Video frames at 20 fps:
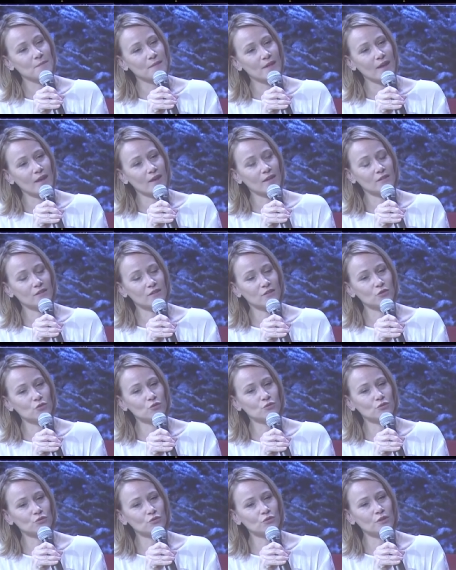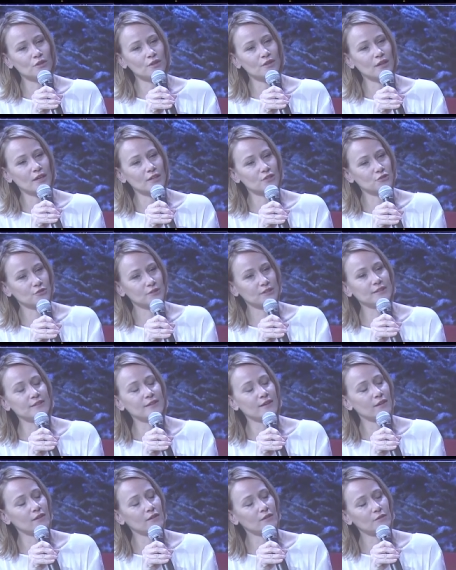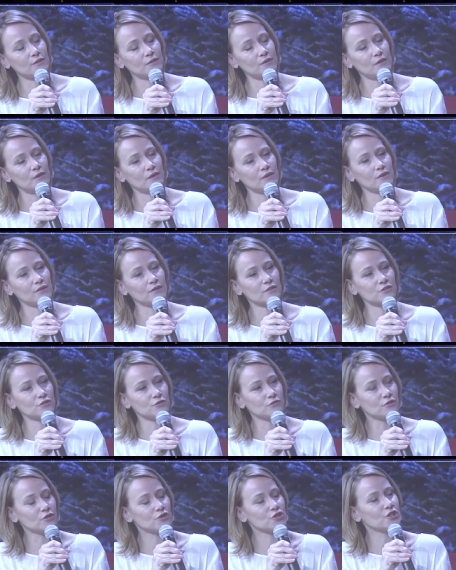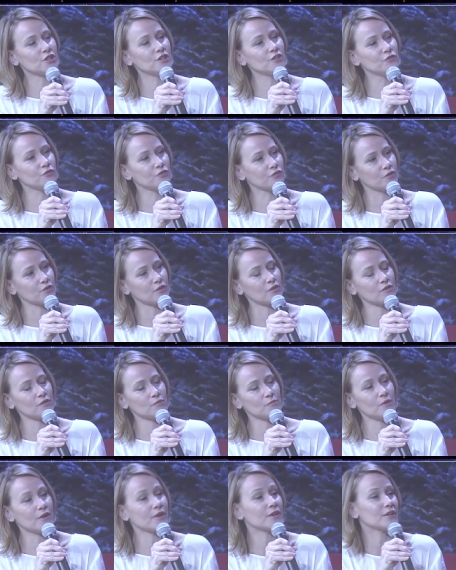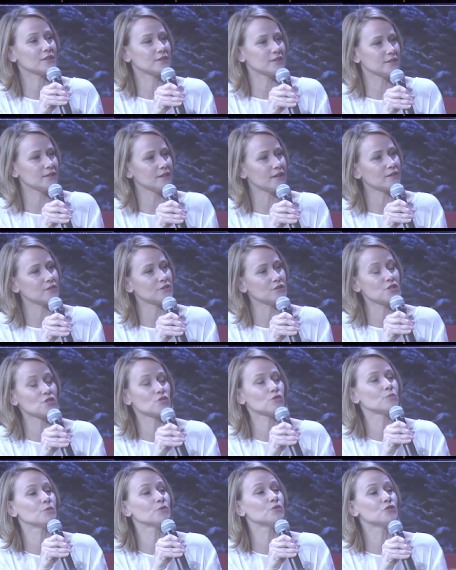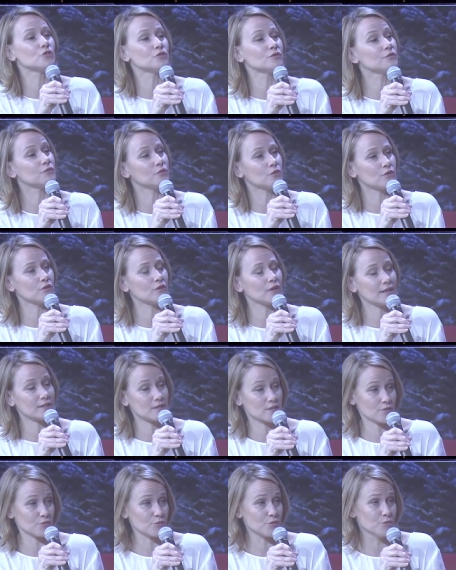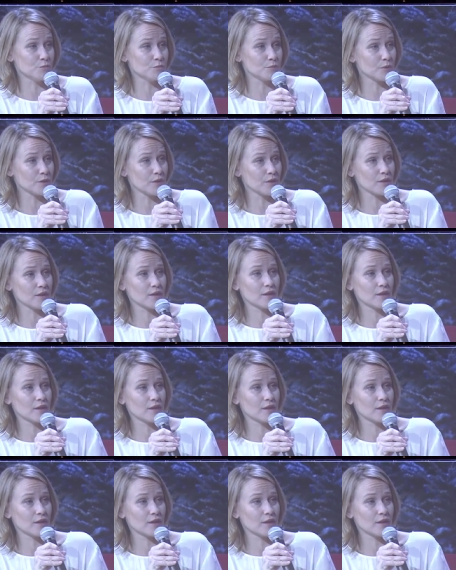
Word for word: and you you are actually now uh, the chief marketing and distribution for AXA Group. Yes.